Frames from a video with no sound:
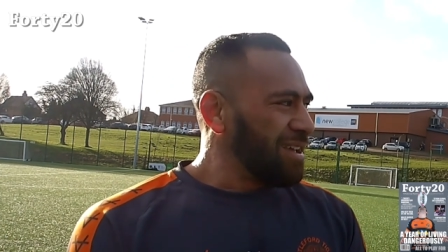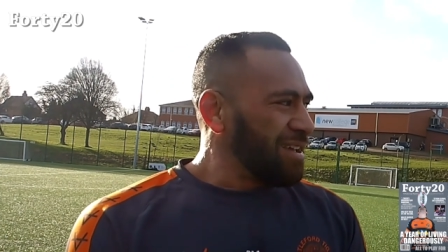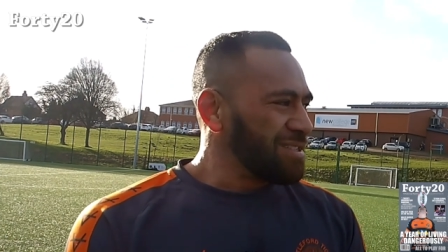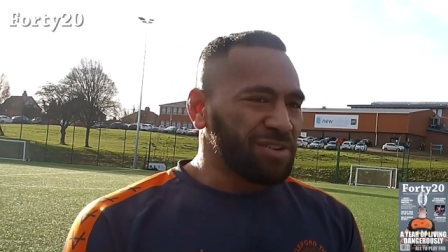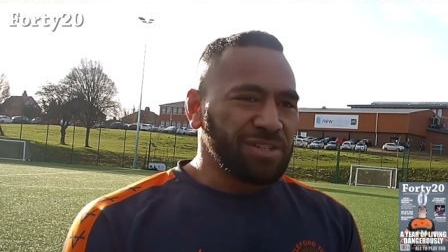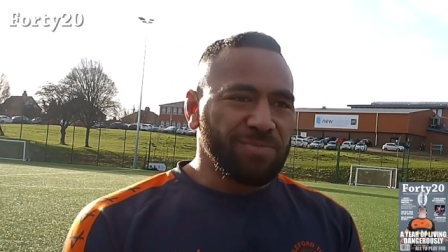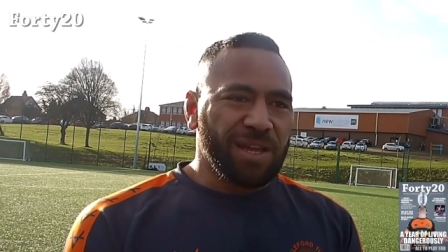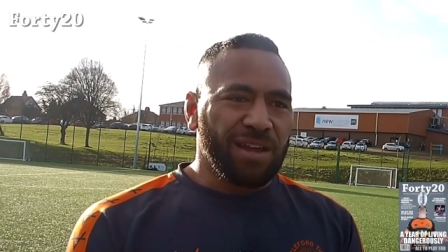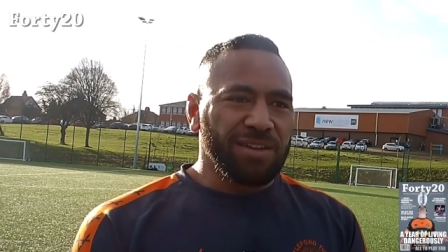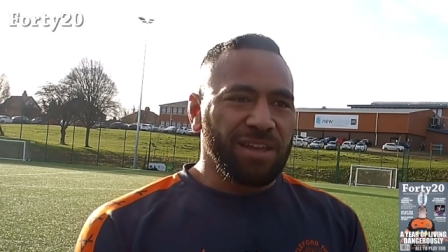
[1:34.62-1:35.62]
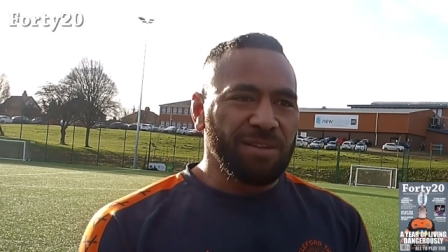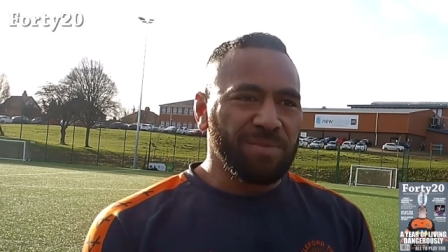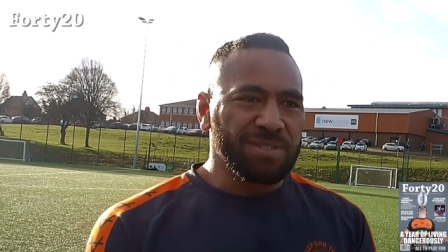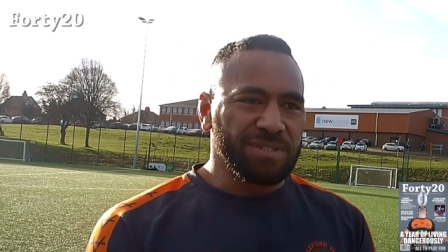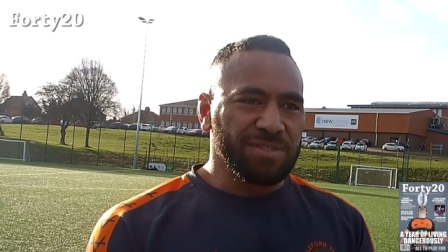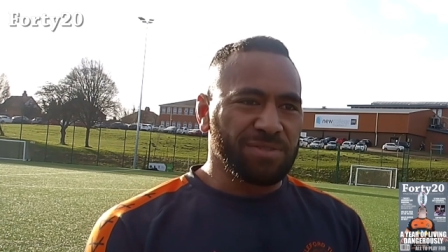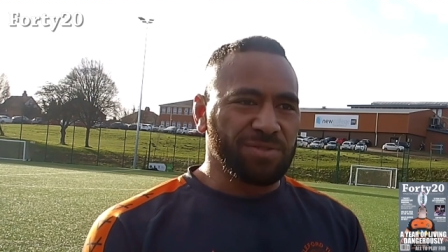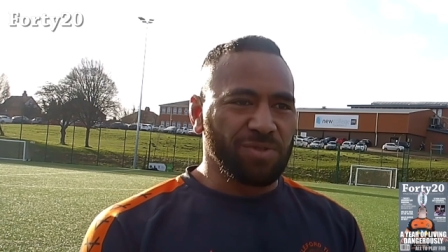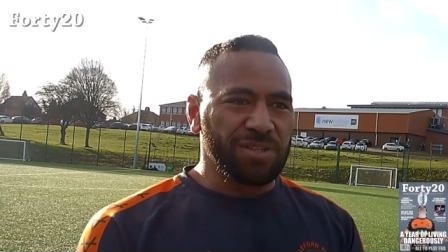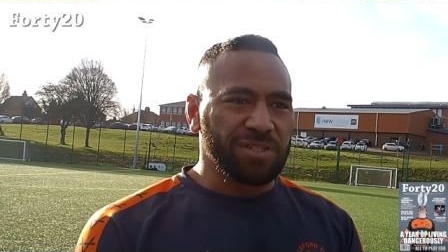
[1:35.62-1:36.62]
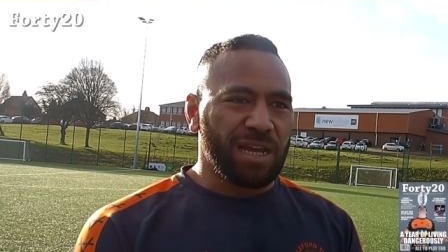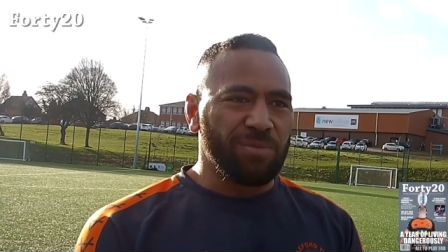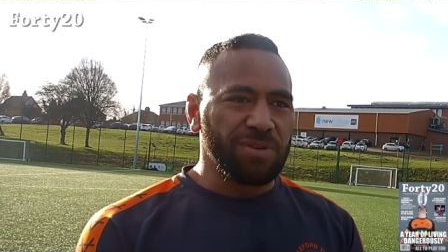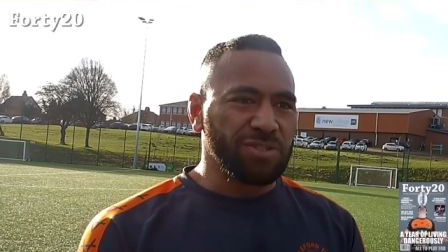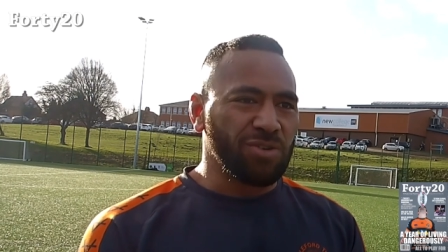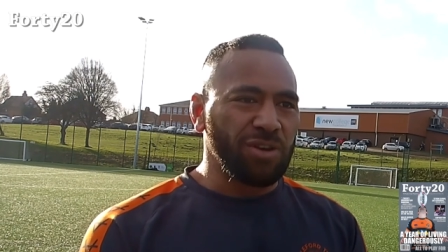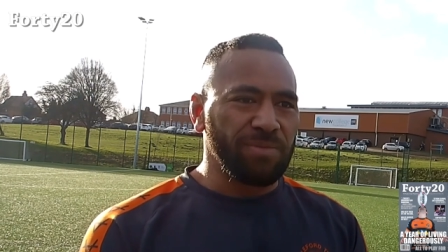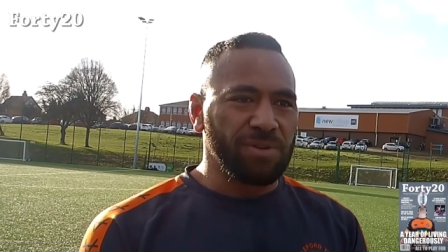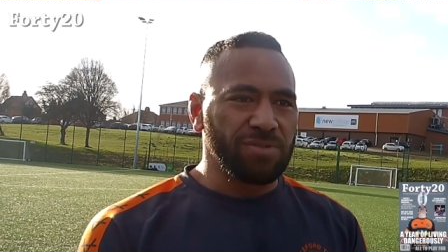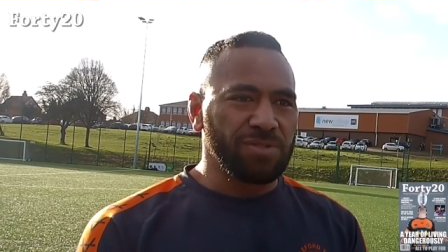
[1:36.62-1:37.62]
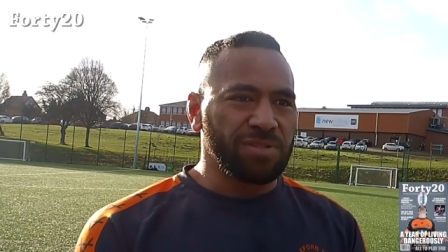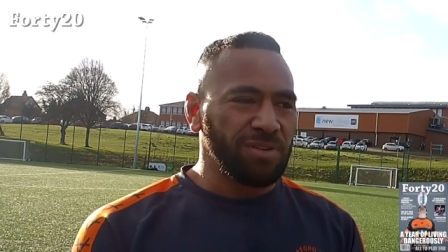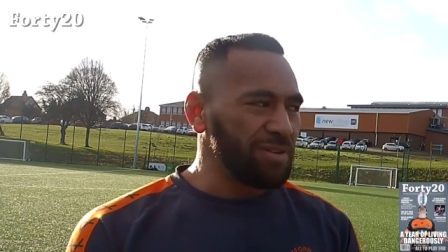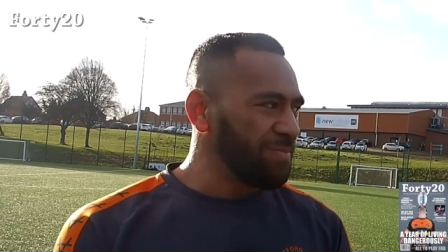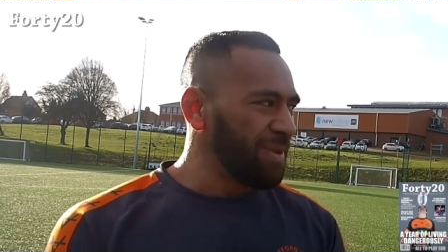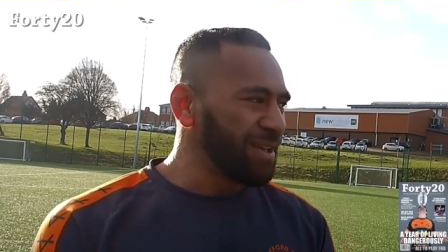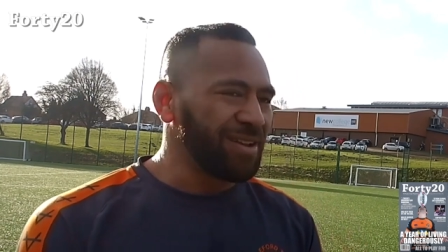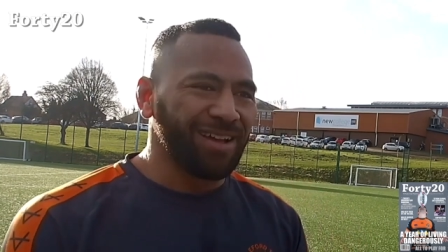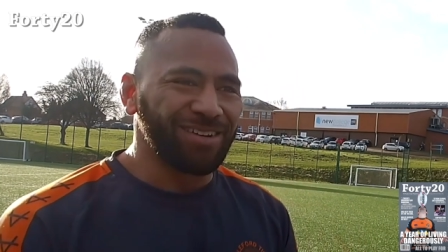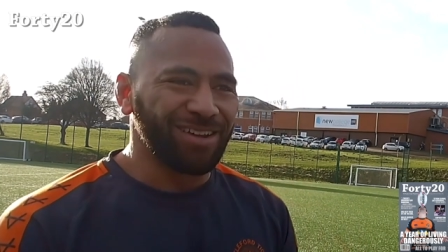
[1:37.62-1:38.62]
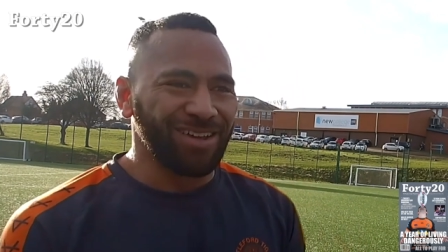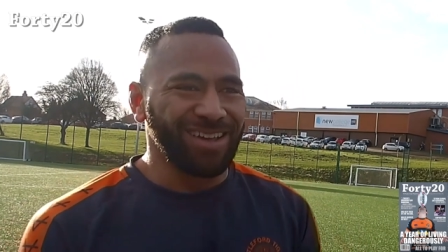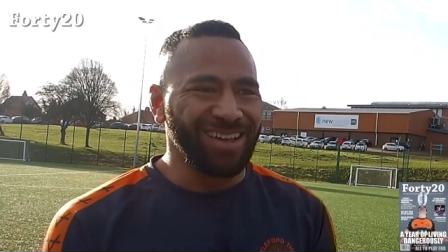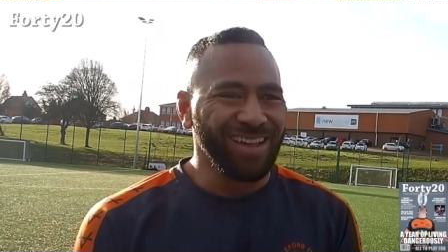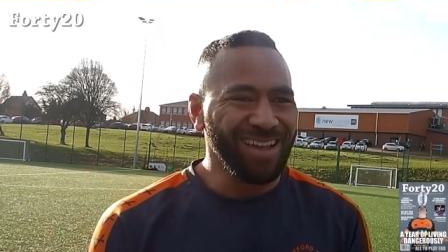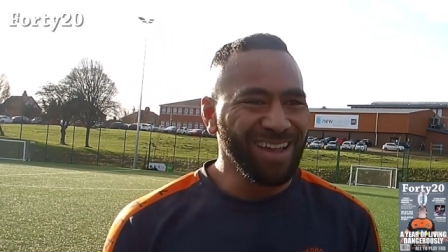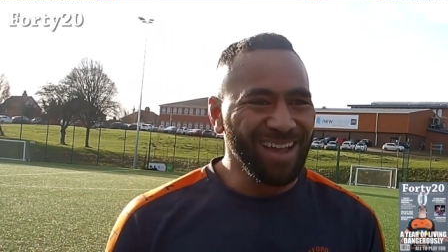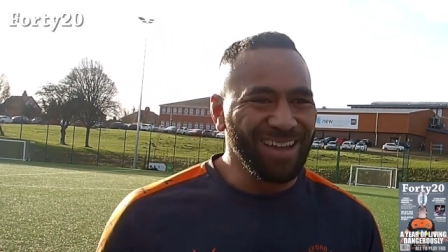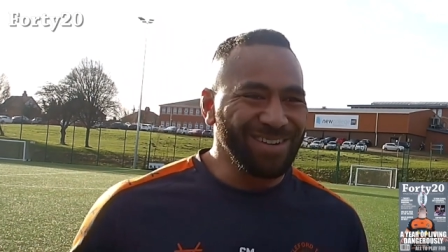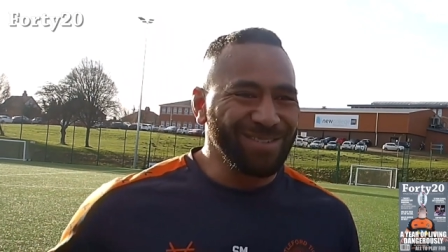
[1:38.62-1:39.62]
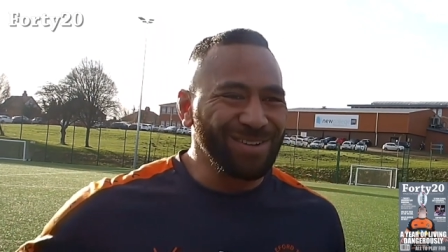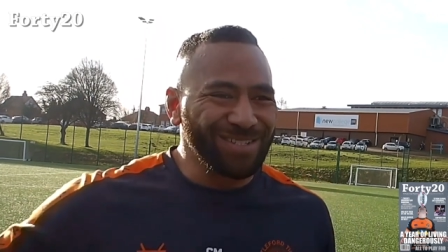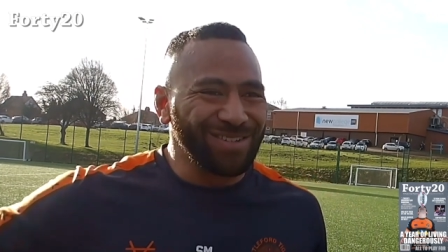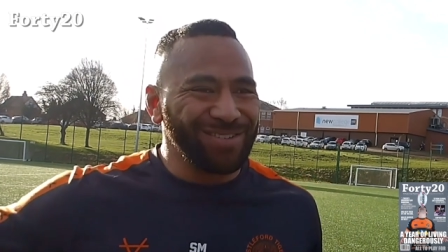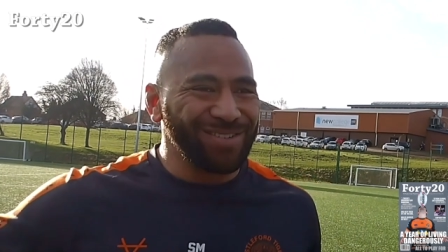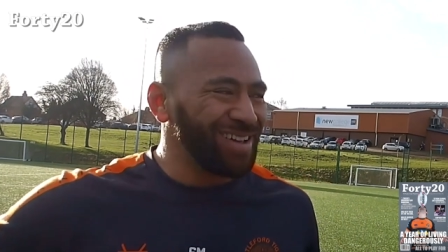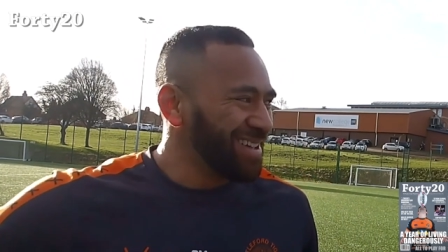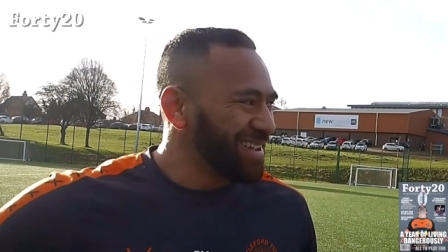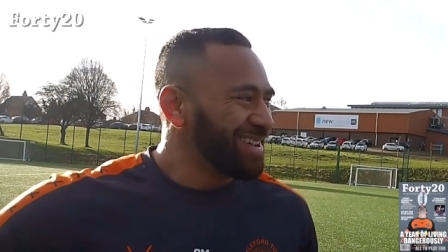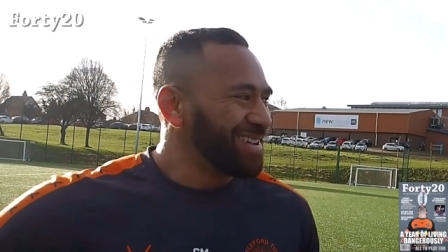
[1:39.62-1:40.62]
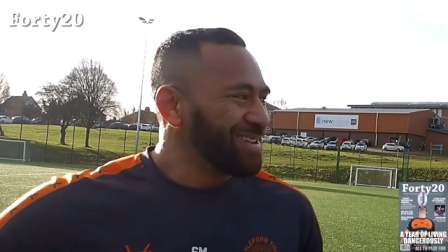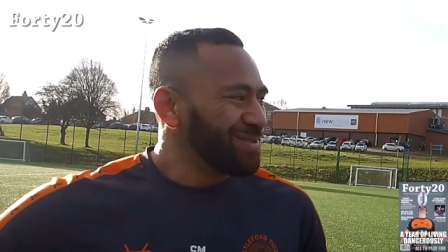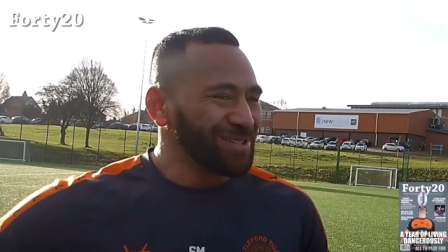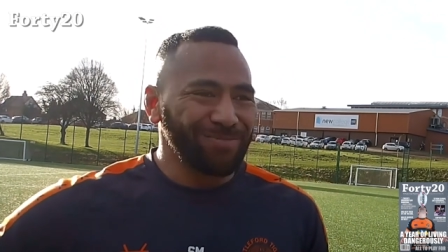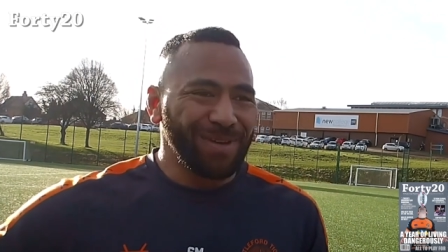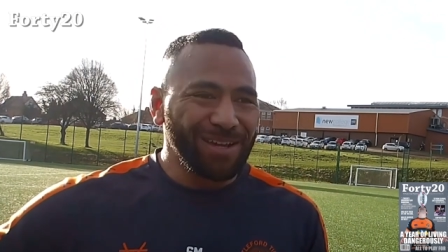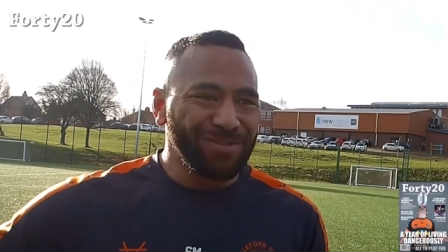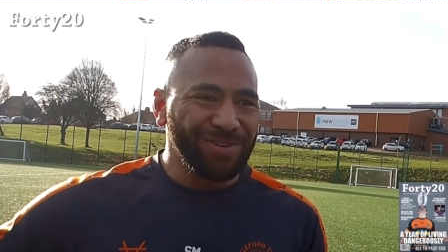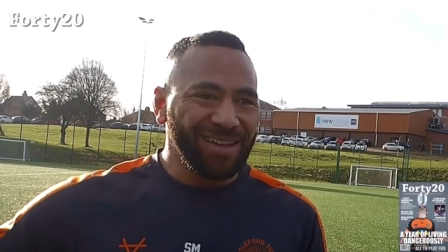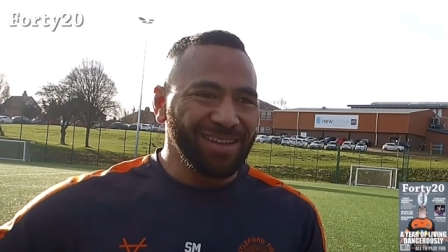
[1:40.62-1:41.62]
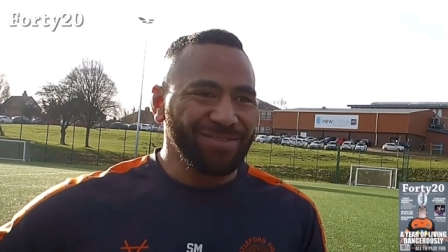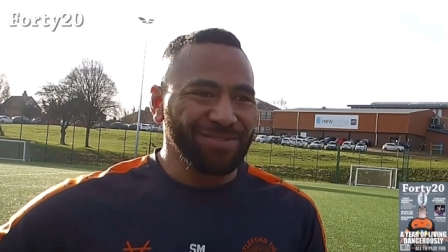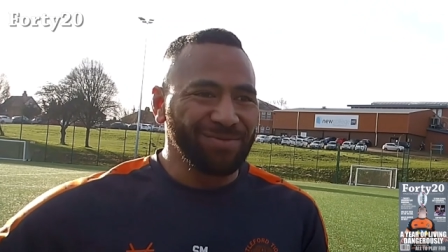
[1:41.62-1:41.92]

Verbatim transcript: He's got his Makai name, he's talking Samoan, he's calling me Oos, so man, I don't know what to make of it, eh?